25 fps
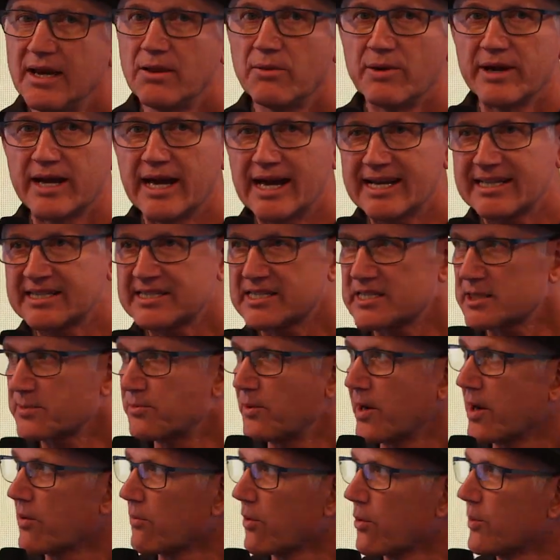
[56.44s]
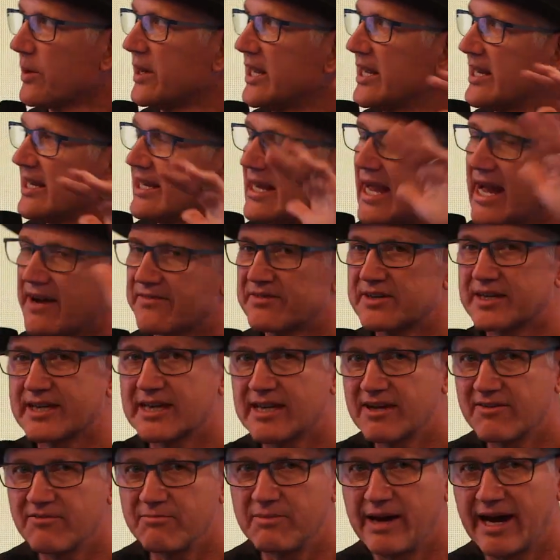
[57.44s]
We got to this point where we didn't have to
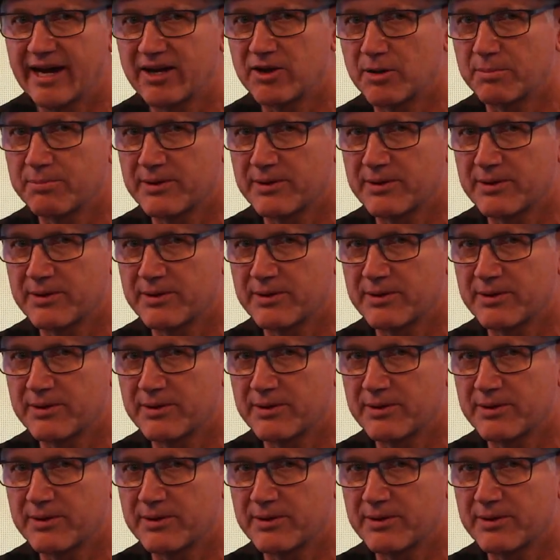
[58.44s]
give Michael